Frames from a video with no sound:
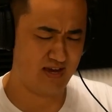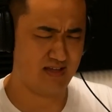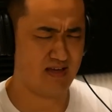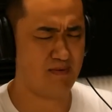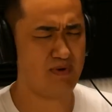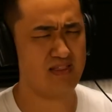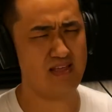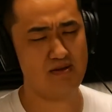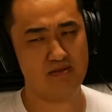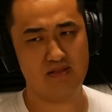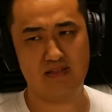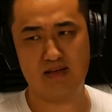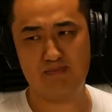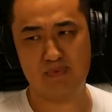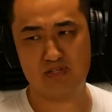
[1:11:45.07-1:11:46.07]
yeah, I mean
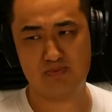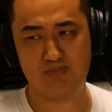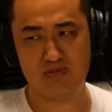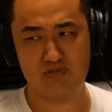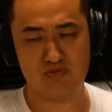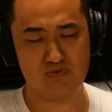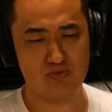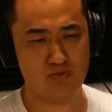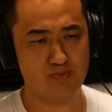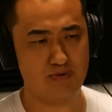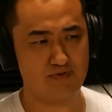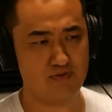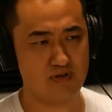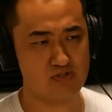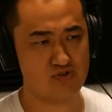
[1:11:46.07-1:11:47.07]
that that must be
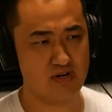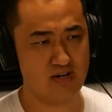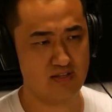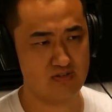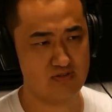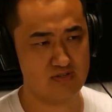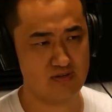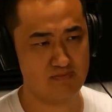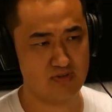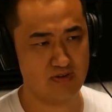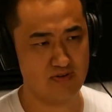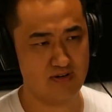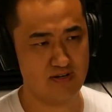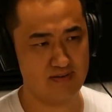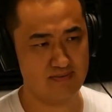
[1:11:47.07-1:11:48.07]
super frustrating to some
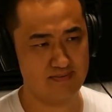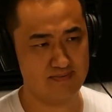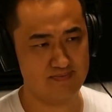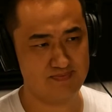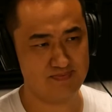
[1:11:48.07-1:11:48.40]
degree.